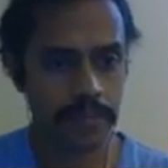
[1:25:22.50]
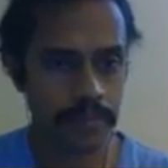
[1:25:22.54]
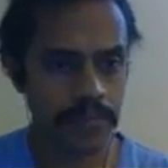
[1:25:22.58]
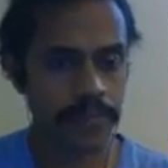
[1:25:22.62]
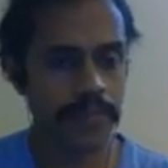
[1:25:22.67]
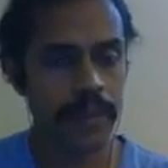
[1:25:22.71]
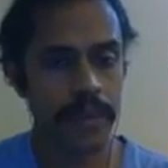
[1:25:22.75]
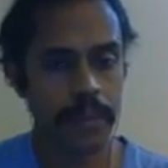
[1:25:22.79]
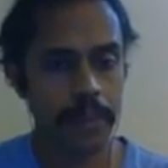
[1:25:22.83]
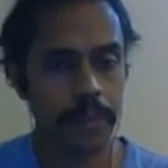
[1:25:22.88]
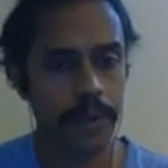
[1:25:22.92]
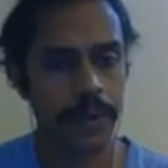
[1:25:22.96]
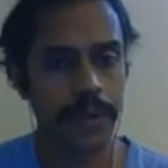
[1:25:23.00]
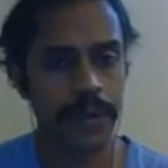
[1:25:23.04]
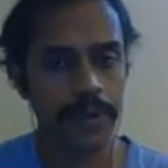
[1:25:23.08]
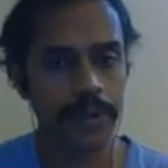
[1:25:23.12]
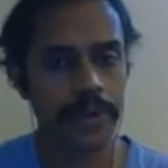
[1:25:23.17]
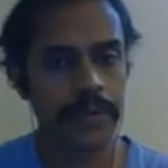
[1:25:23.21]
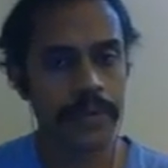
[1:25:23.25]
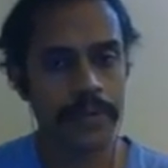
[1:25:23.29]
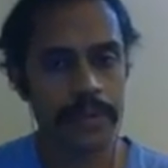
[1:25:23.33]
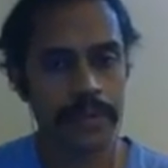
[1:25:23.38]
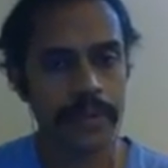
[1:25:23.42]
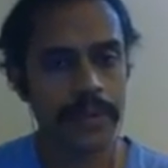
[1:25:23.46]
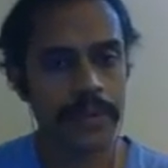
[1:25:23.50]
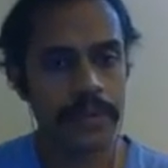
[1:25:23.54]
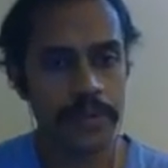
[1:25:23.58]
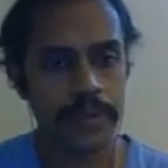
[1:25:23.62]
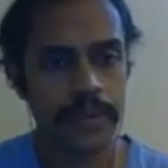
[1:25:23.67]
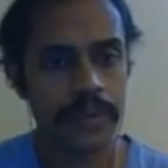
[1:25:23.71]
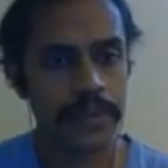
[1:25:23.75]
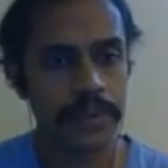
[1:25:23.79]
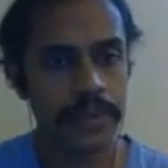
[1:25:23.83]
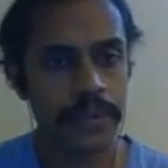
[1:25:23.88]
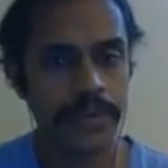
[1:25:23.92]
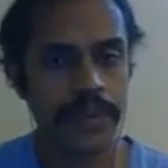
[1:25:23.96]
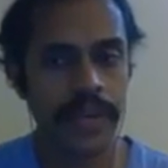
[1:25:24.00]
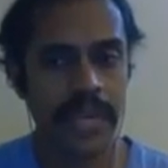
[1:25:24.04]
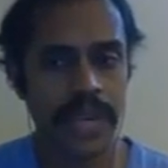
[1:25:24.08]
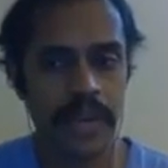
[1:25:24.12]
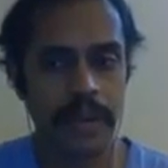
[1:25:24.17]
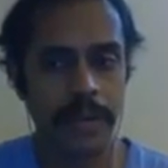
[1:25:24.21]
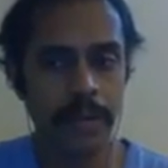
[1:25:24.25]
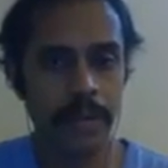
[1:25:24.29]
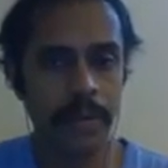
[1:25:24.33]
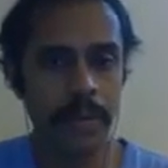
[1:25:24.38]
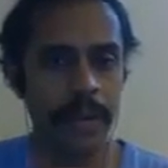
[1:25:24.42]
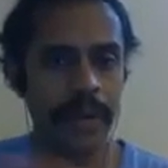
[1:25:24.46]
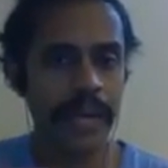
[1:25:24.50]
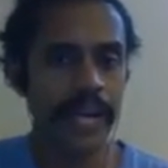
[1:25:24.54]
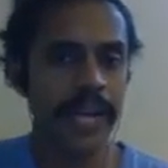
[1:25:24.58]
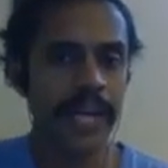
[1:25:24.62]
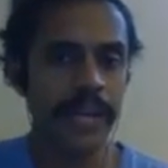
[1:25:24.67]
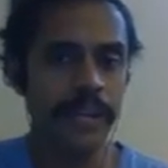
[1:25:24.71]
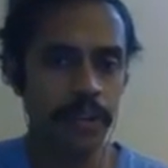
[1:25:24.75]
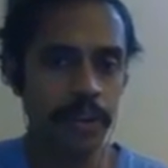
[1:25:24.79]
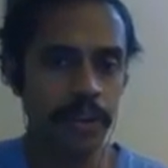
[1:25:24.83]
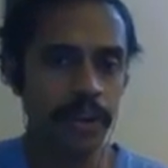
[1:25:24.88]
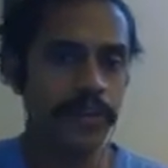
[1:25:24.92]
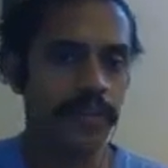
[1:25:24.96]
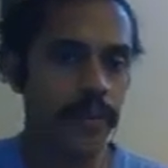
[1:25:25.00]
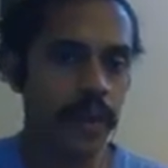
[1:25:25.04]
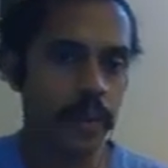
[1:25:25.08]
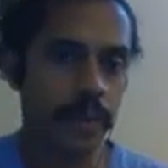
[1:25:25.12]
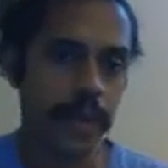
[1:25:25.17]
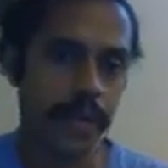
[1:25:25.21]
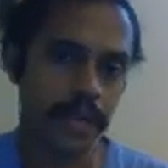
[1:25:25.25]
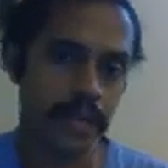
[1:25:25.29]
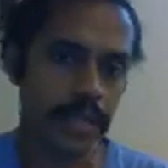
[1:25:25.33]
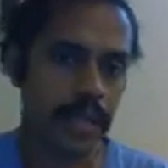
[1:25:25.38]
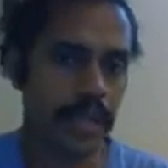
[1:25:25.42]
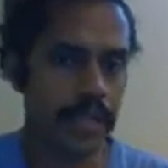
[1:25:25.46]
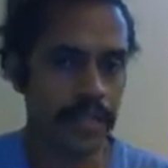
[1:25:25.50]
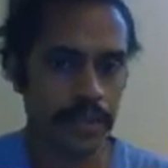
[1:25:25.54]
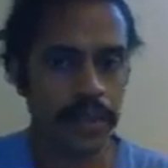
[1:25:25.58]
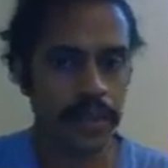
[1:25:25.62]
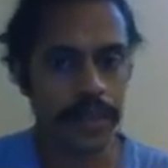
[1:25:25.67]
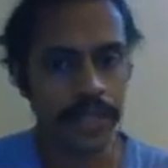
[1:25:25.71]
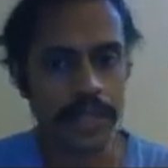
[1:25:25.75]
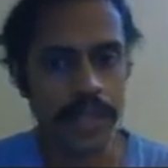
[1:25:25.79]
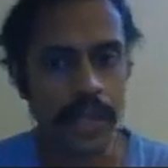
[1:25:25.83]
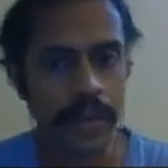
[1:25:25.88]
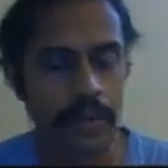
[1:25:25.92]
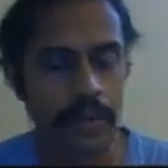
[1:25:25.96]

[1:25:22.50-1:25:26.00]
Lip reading: Fair point. So we are able to bring in uniformity. That's good, sir.